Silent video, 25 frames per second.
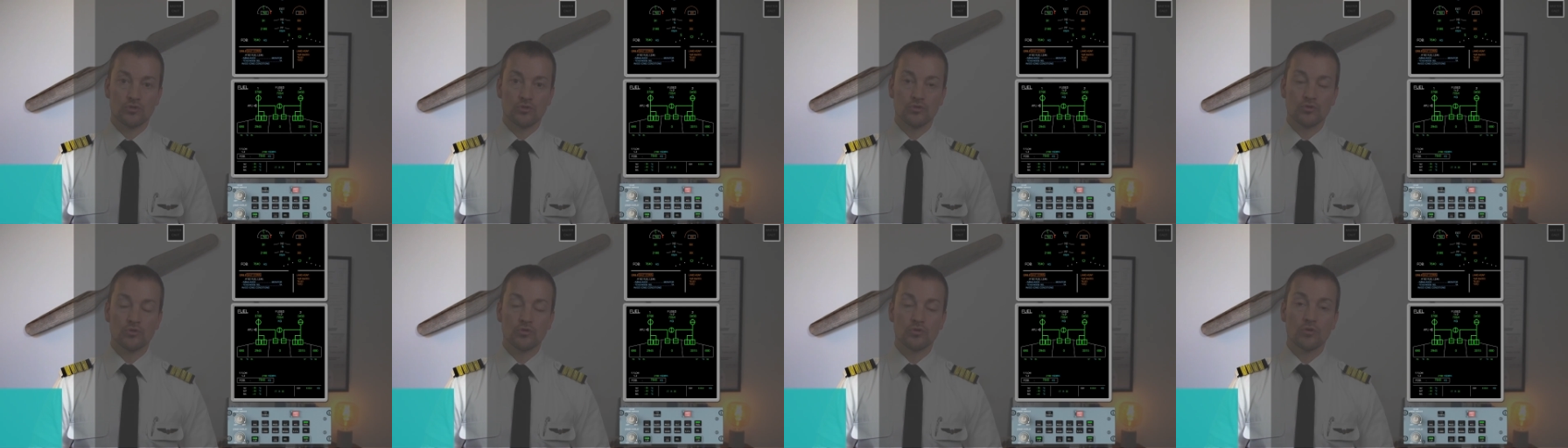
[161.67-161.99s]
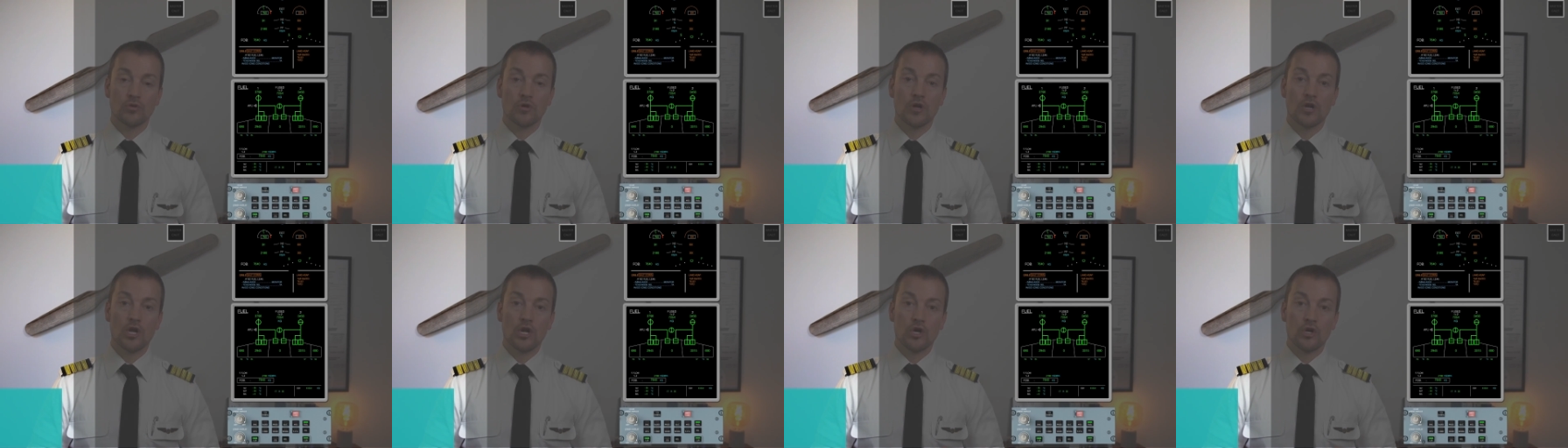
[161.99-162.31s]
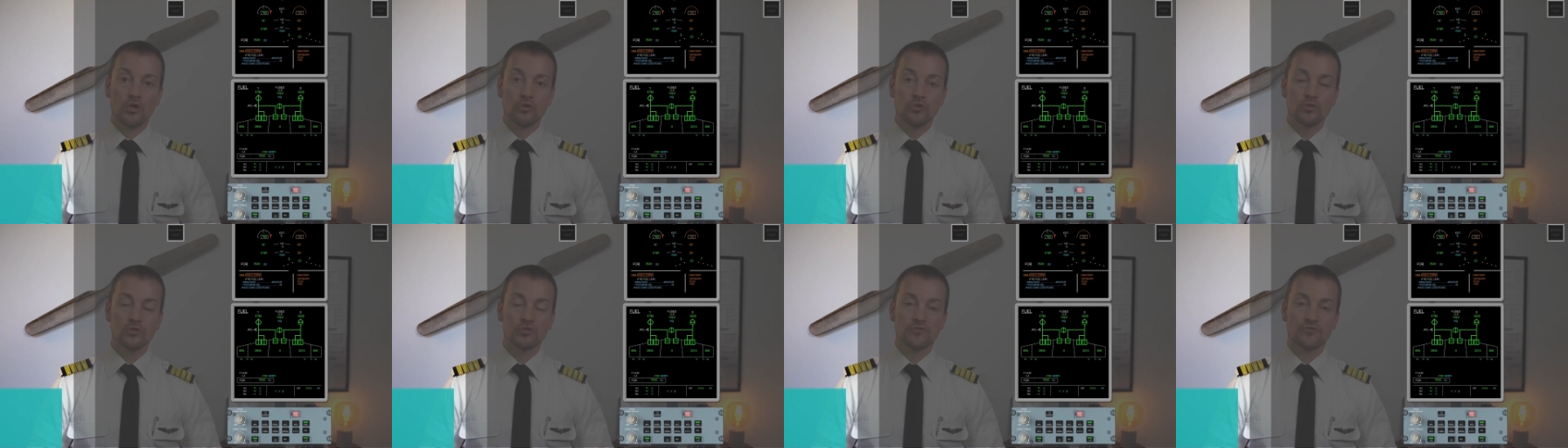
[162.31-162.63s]
to
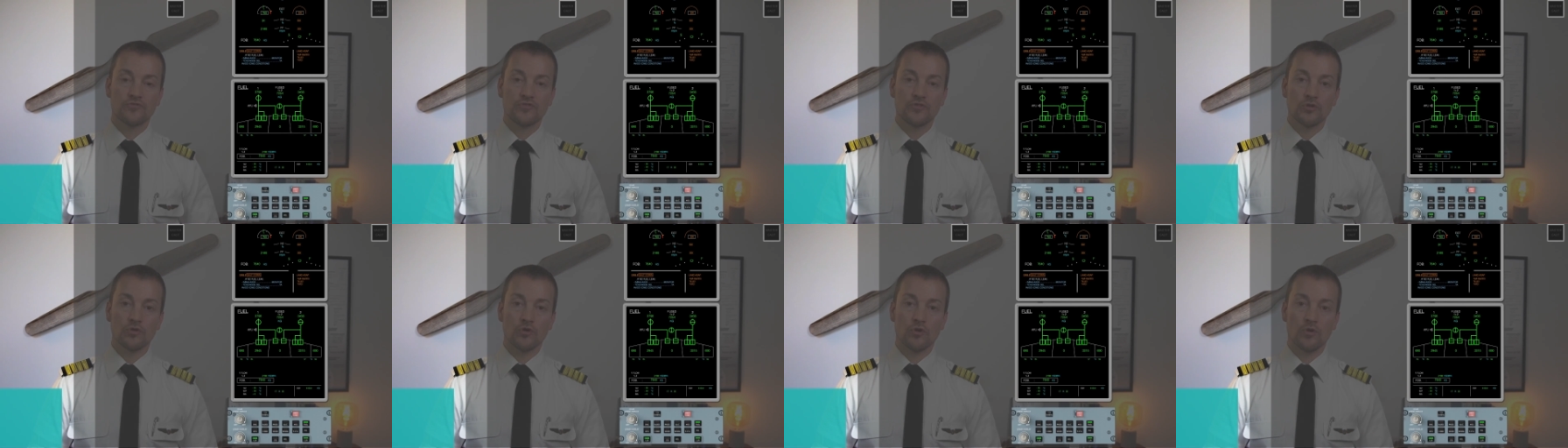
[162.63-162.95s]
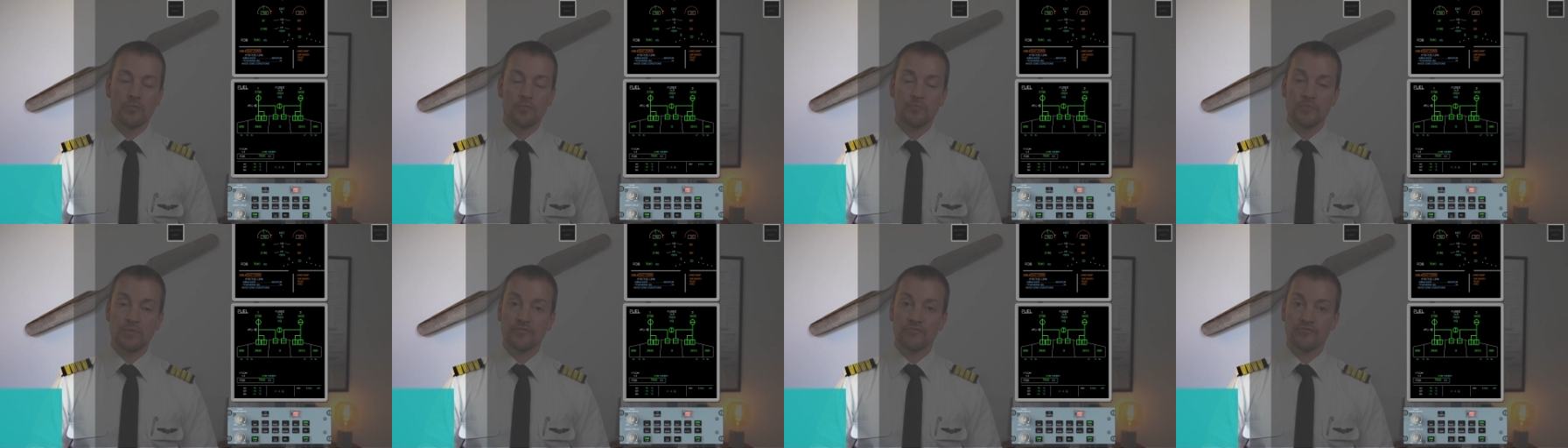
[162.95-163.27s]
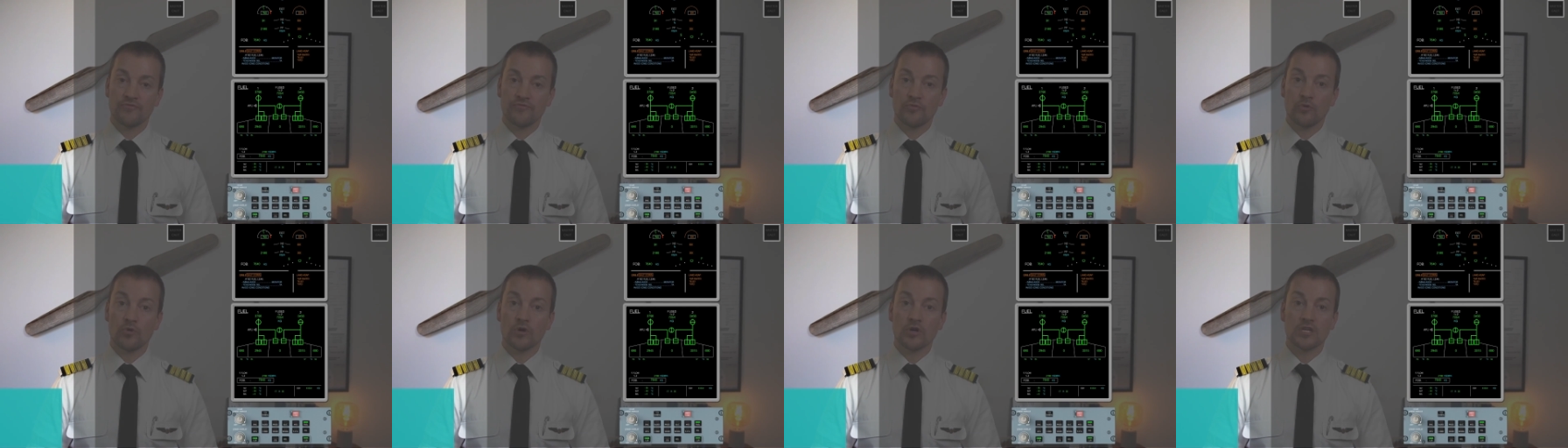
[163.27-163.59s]
lose fuel
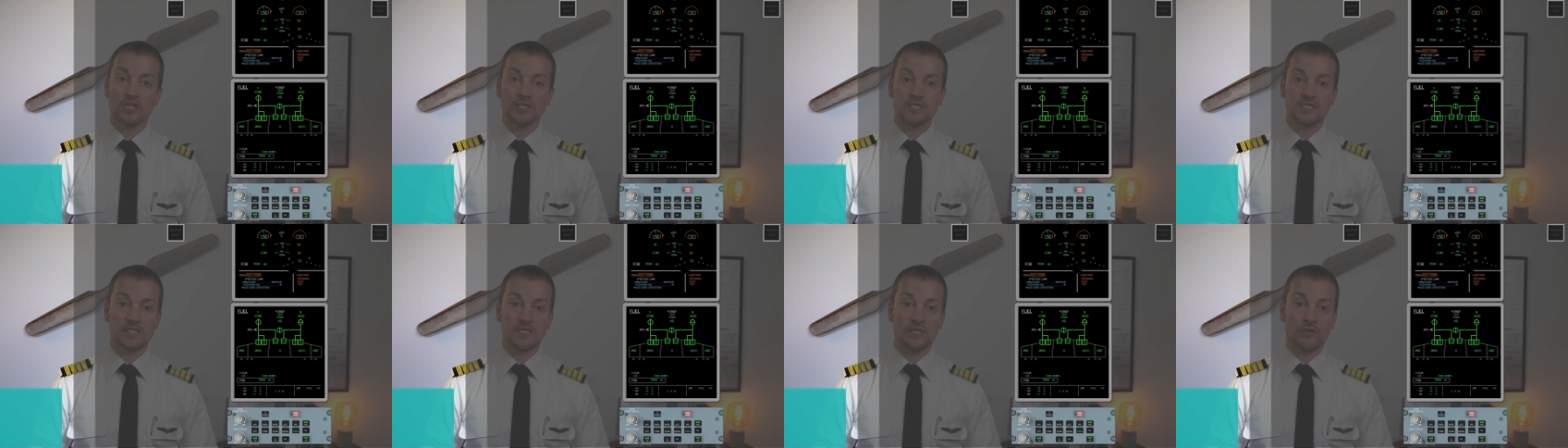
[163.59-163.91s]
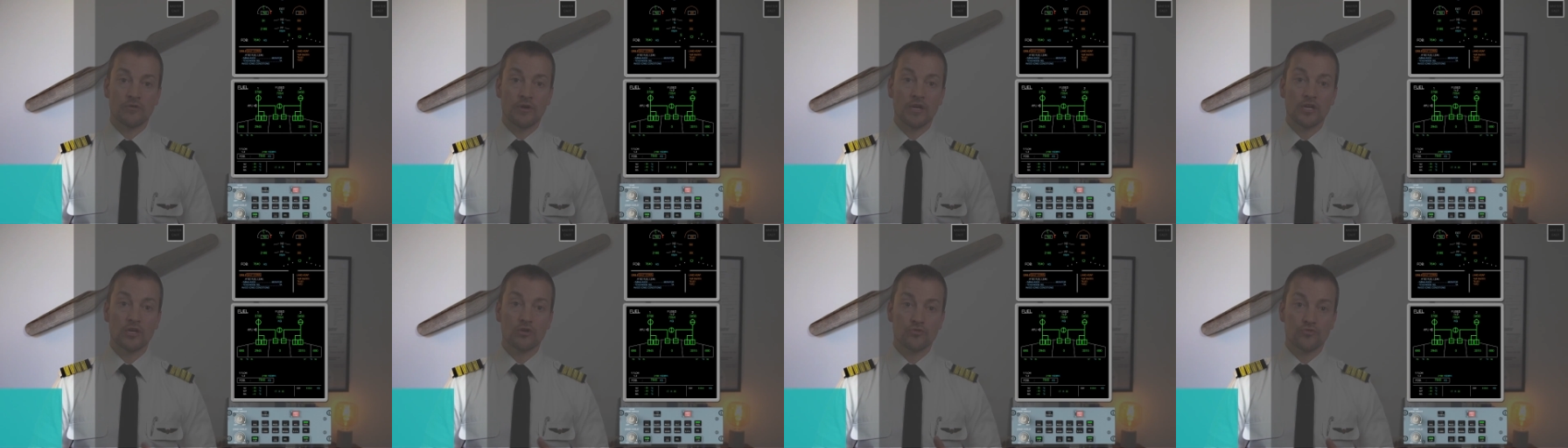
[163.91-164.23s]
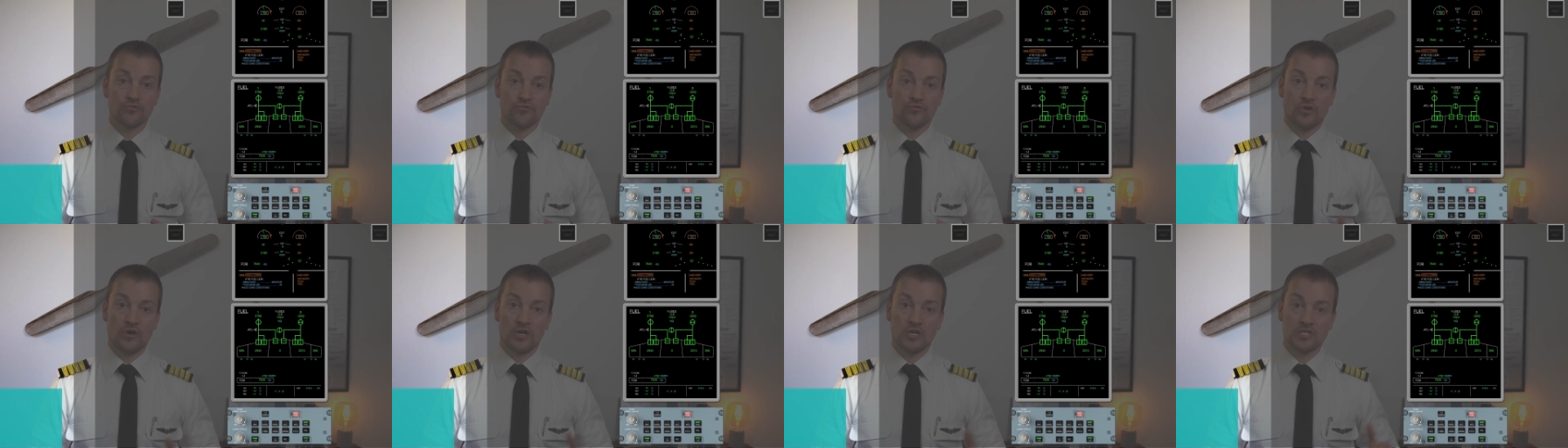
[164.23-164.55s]
before considering
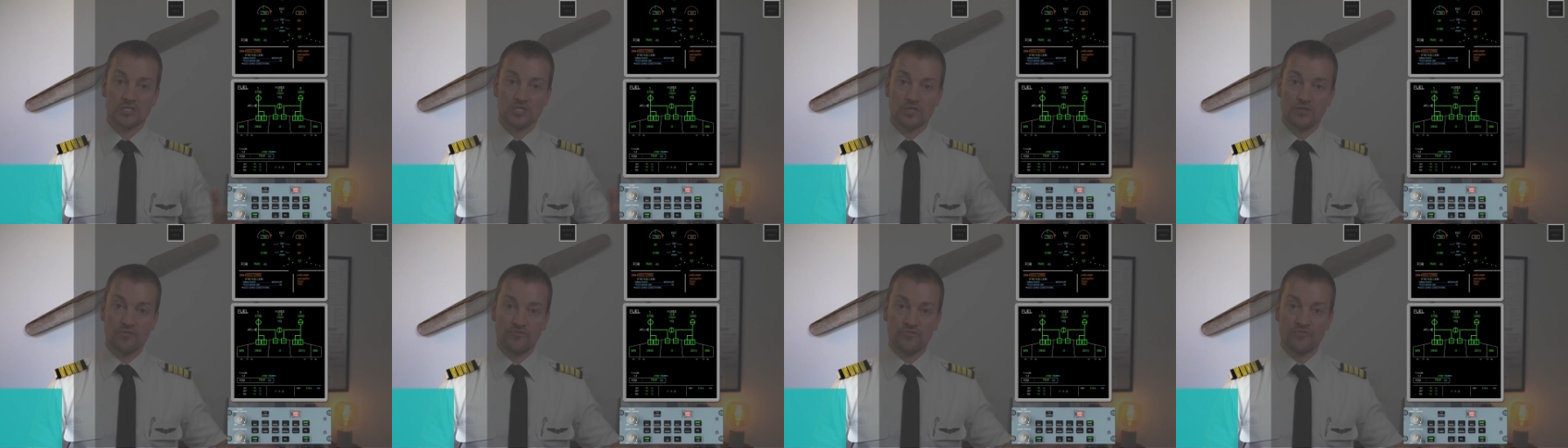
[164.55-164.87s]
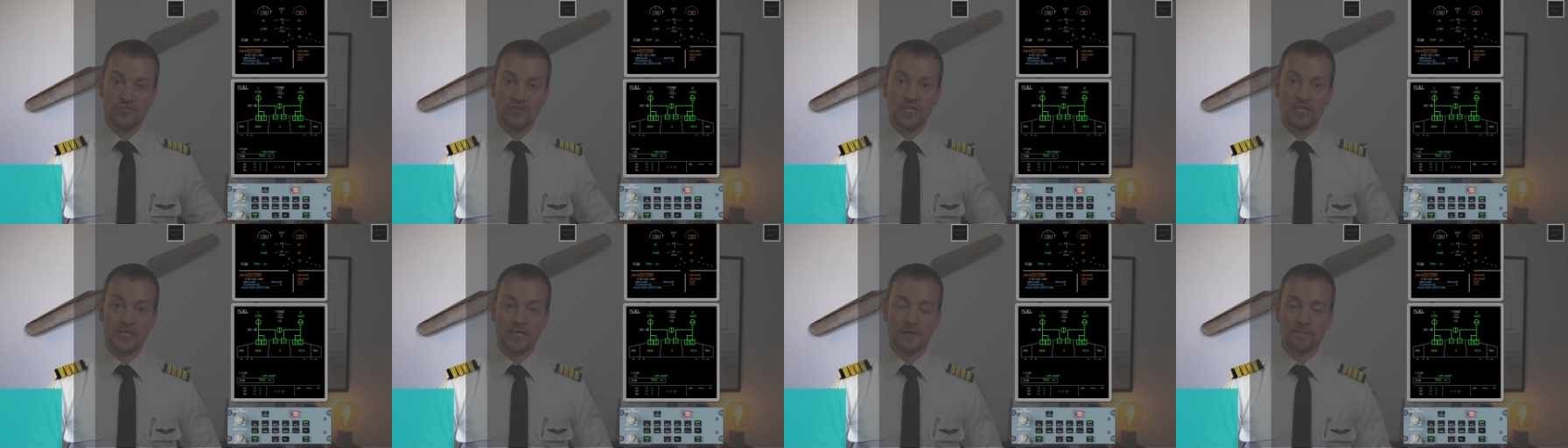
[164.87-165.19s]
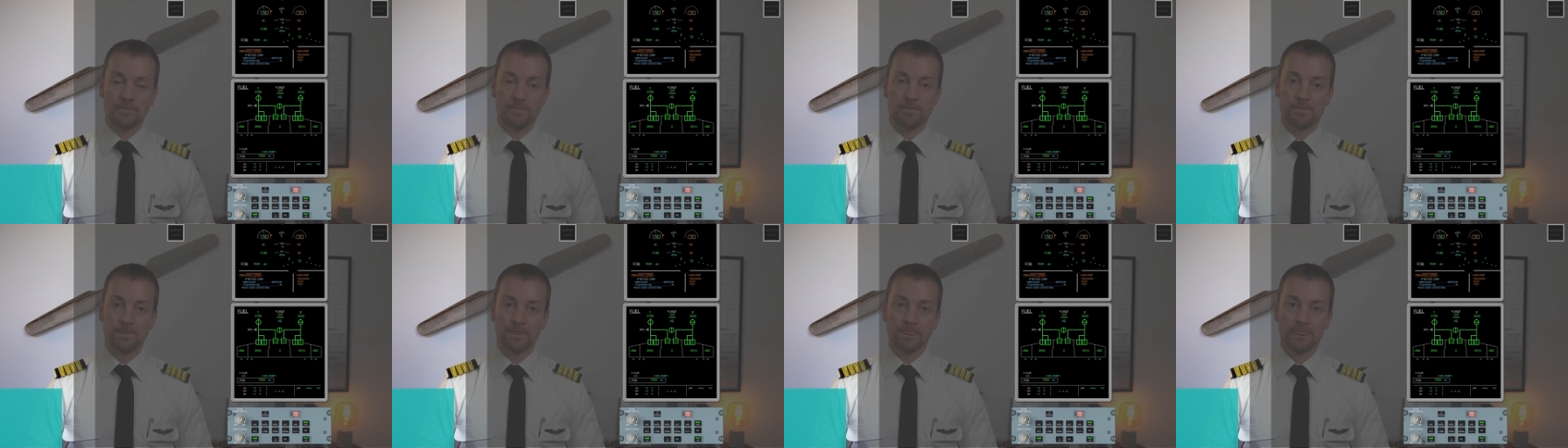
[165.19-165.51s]

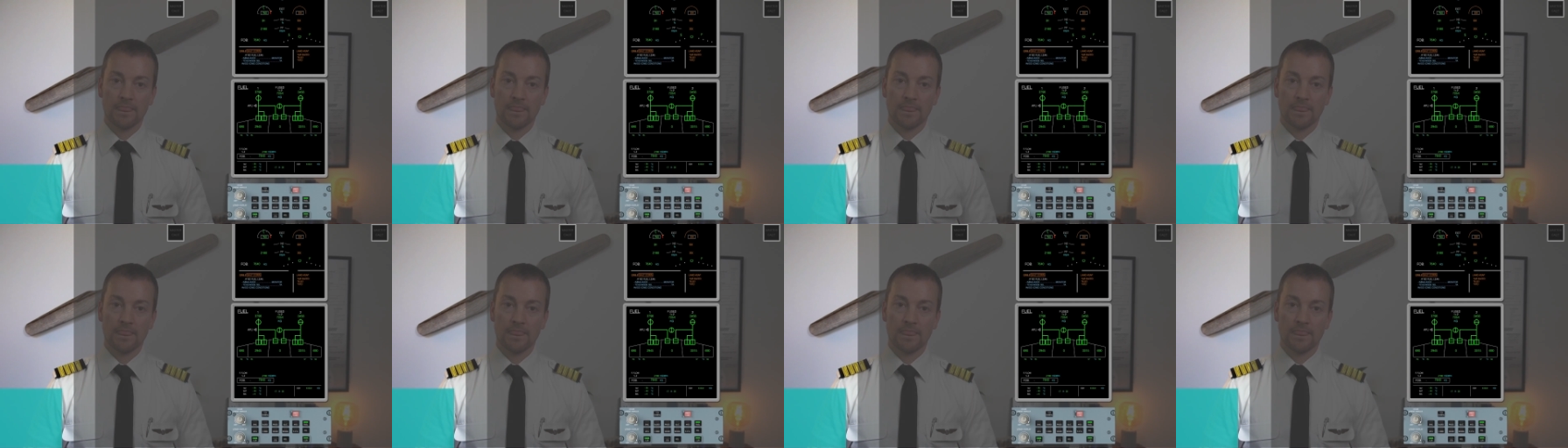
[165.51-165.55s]
cross-feeding.